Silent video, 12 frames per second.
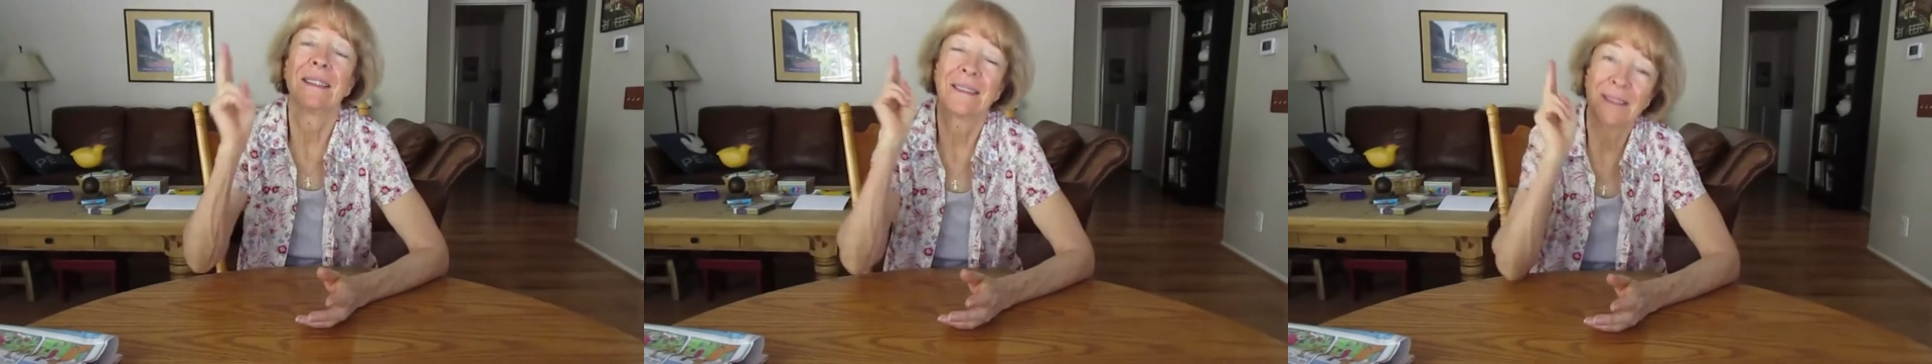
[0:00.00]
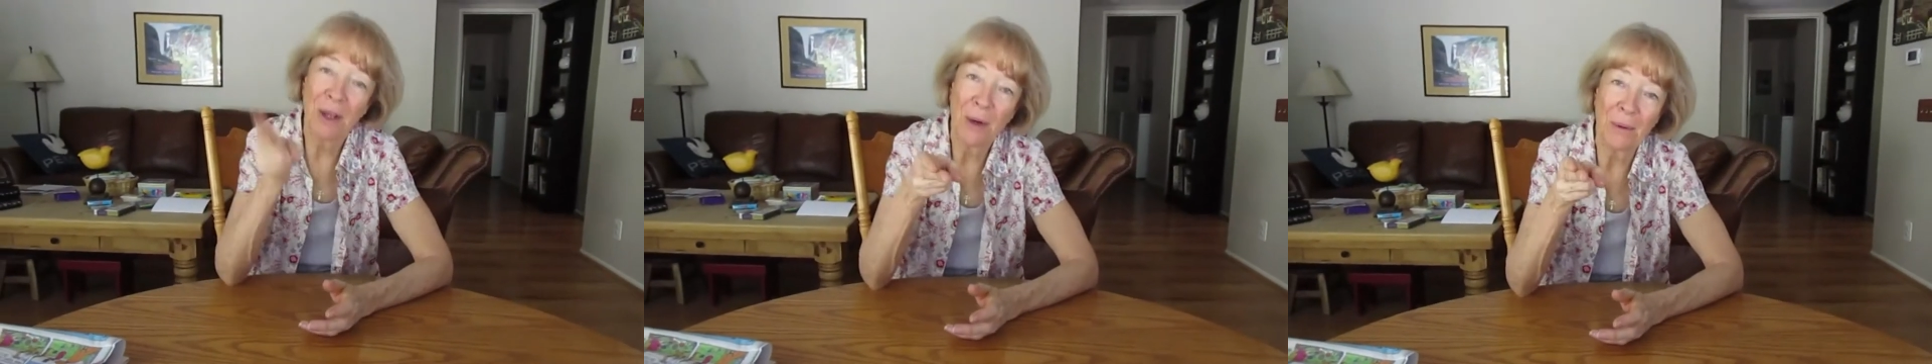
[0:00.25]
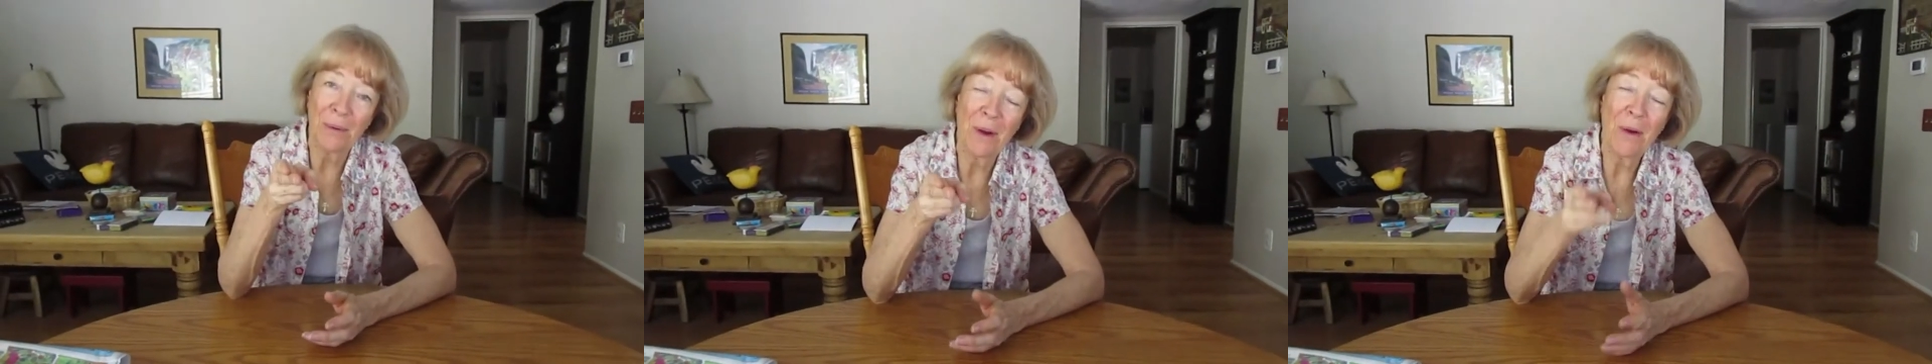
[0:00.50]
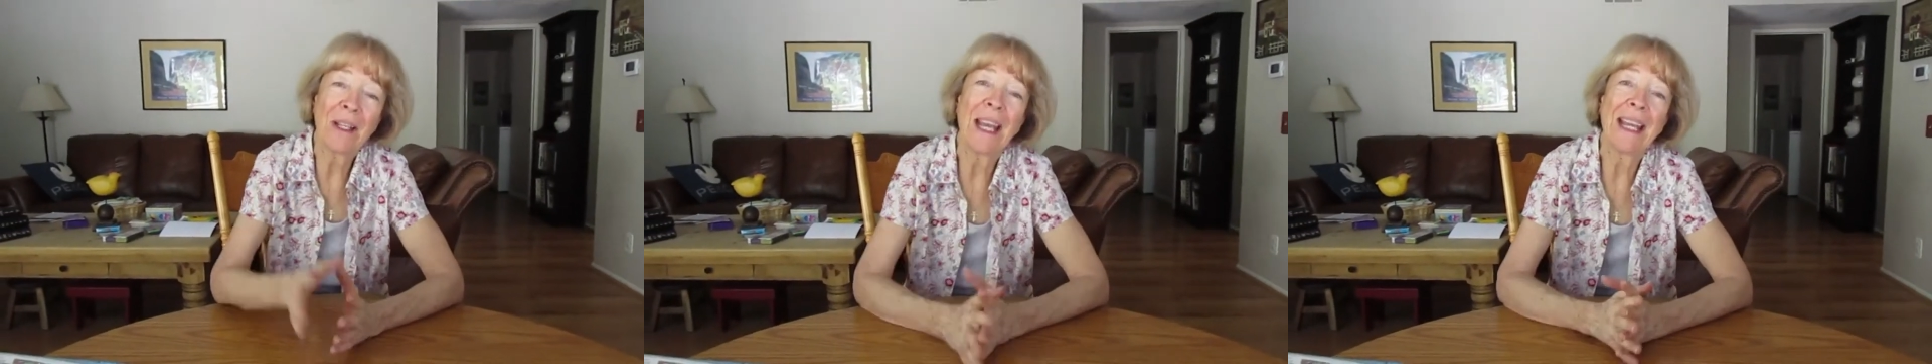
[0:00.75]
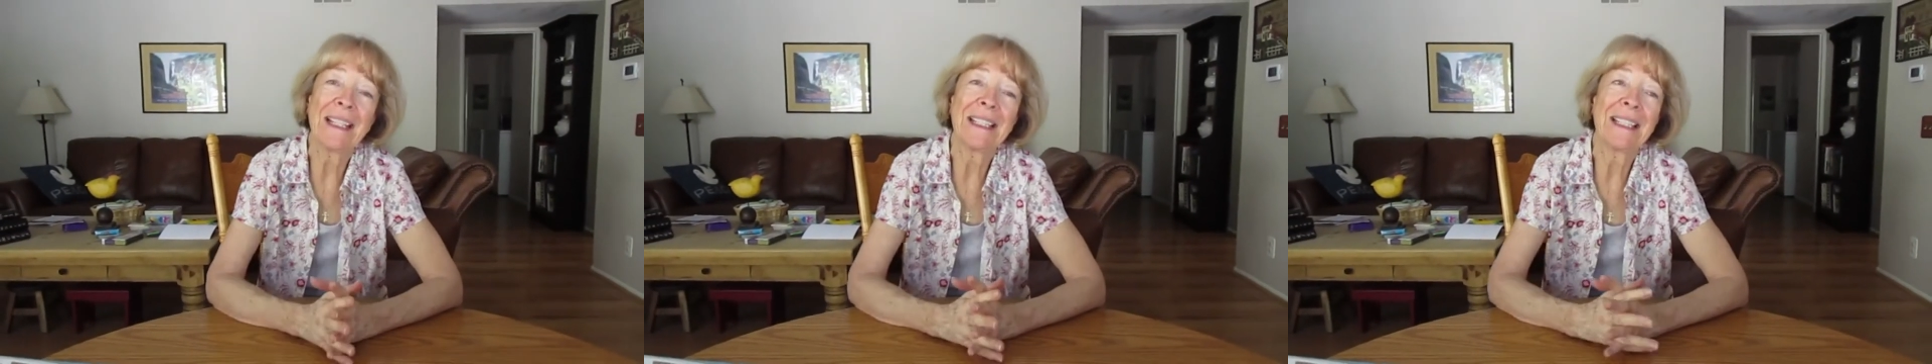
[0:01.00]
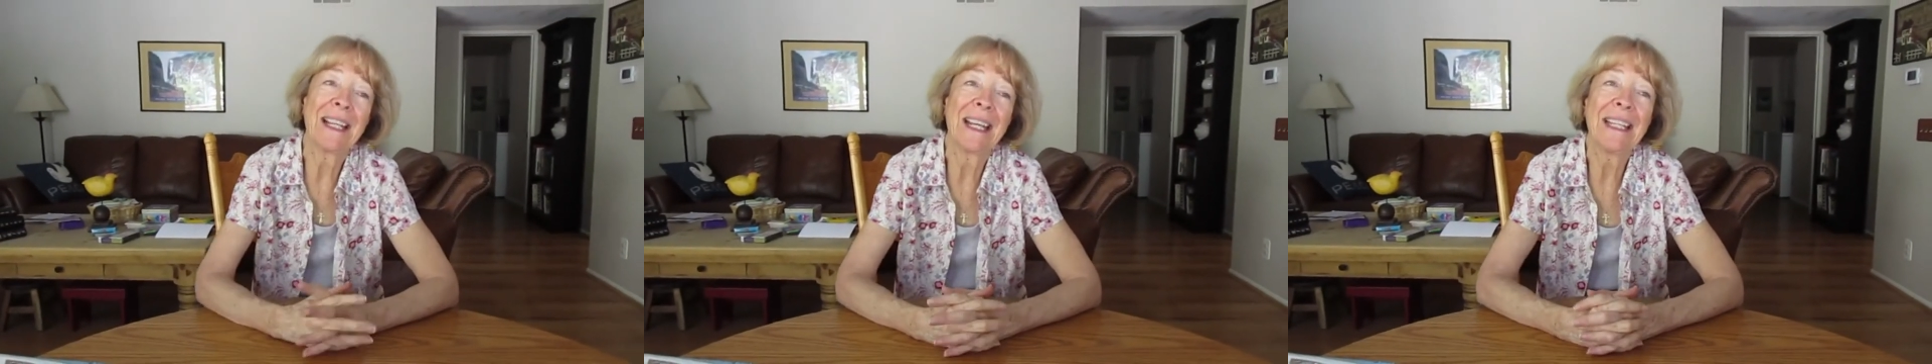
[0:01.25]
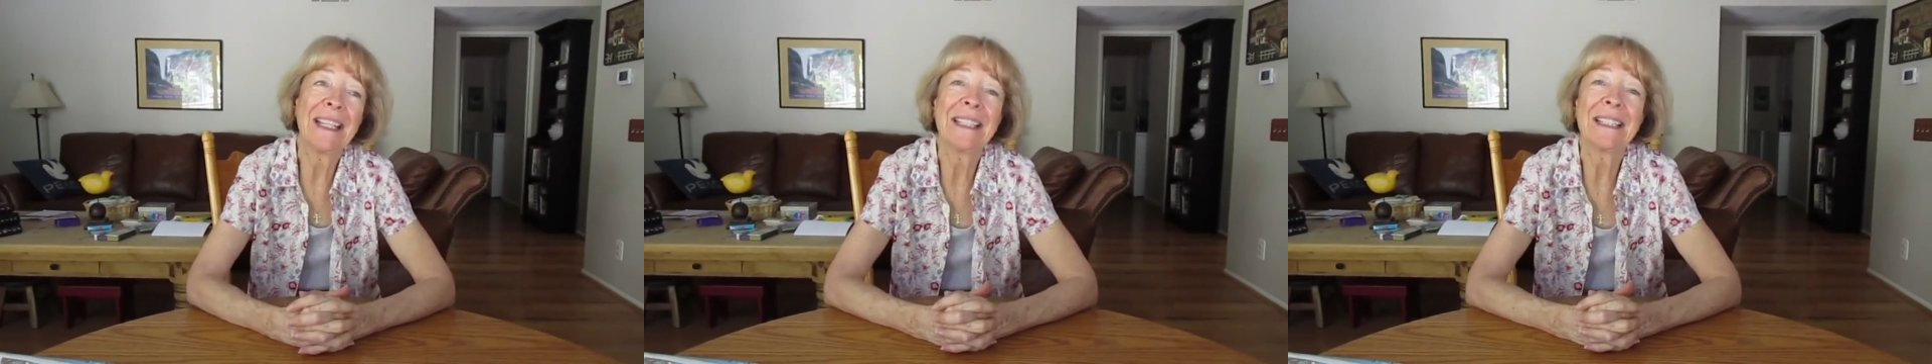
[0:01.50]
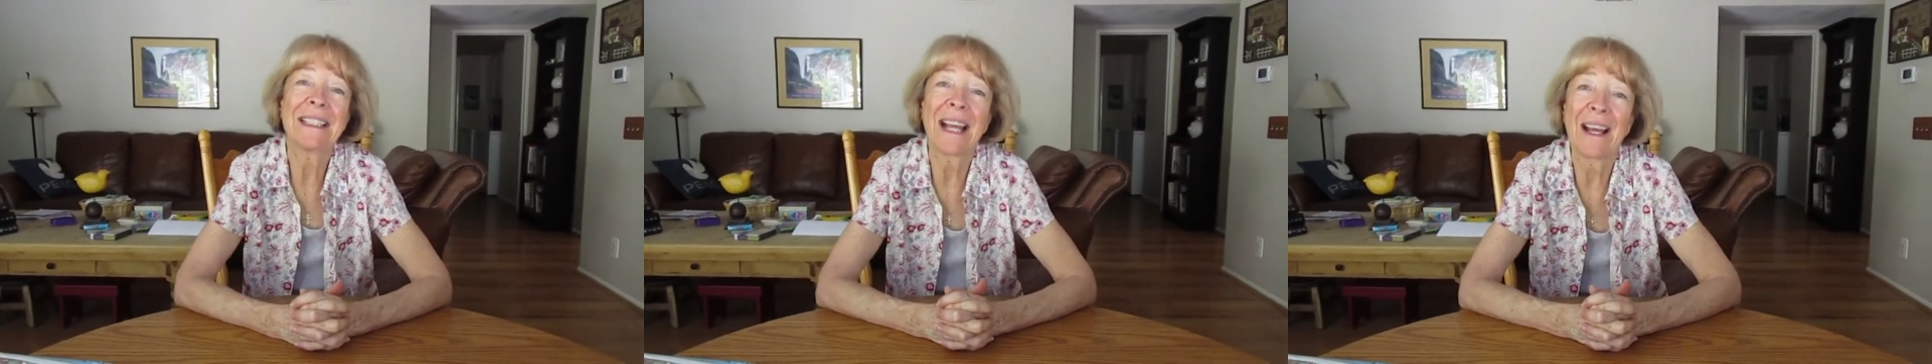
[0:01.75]
Go. Okay, today
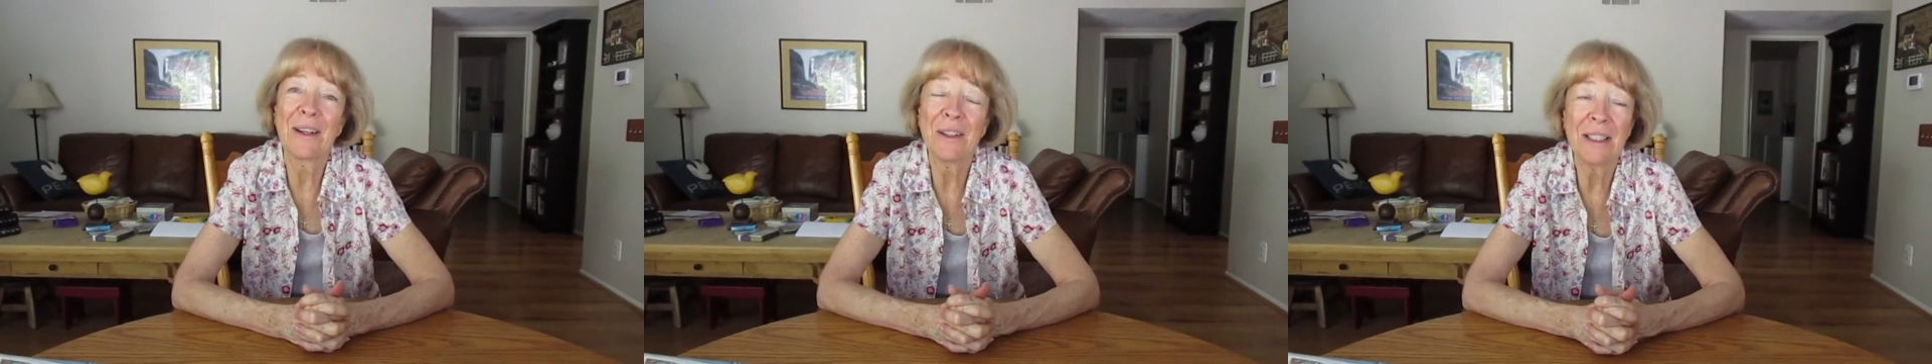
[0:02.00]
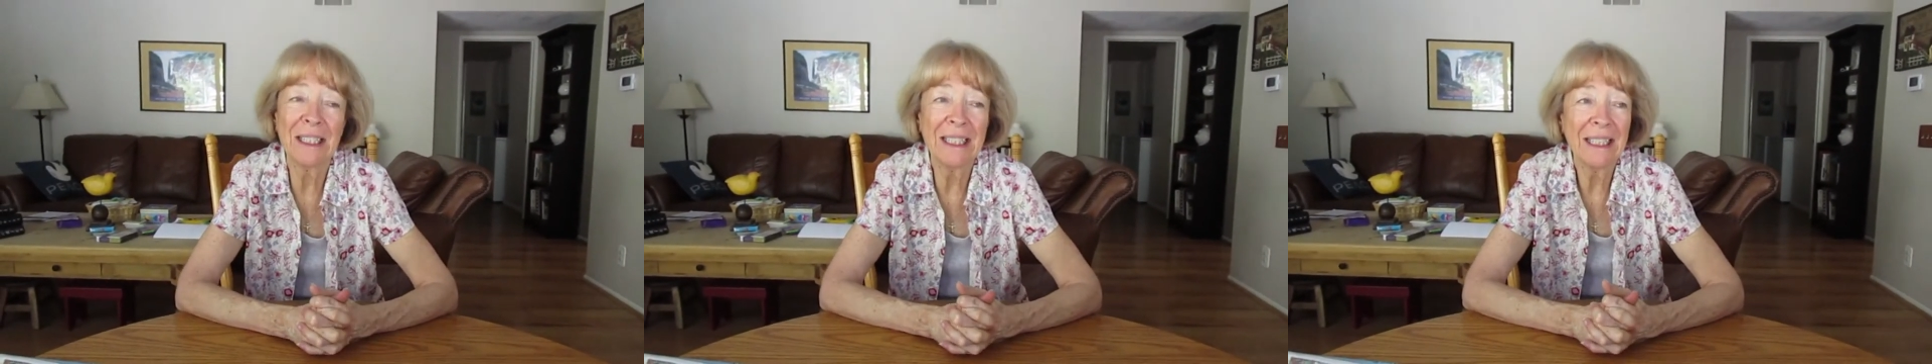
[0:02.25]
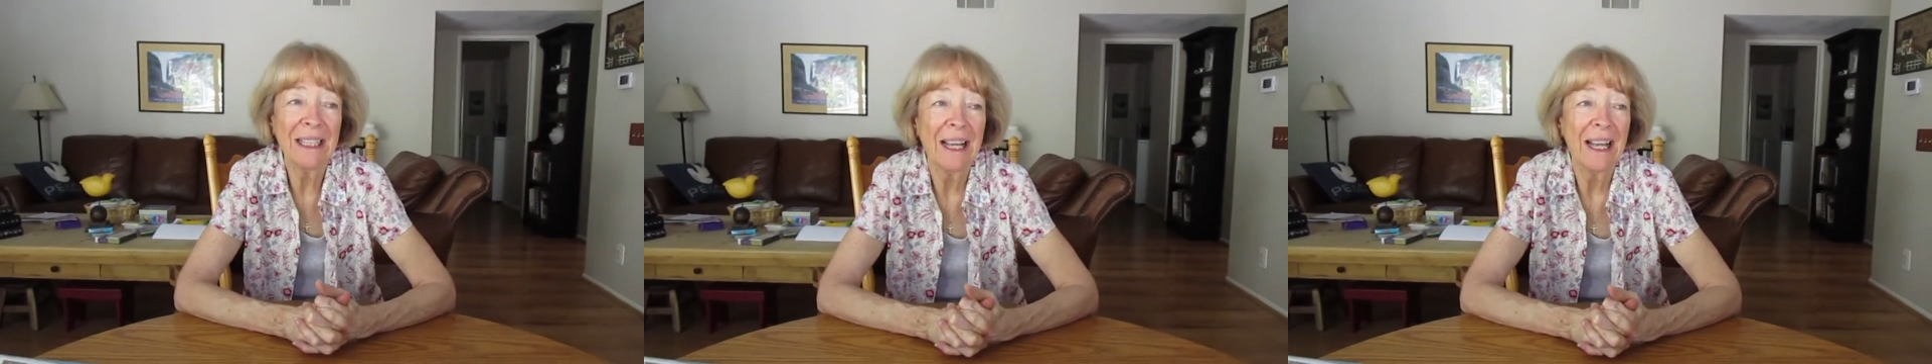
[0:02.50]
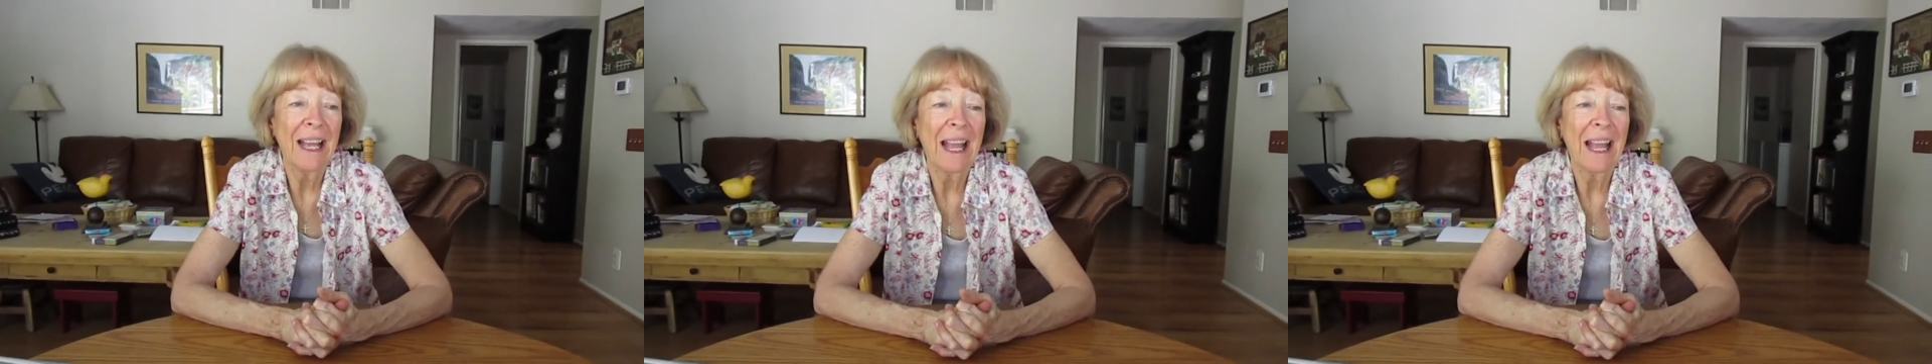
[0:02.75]
is Saturday,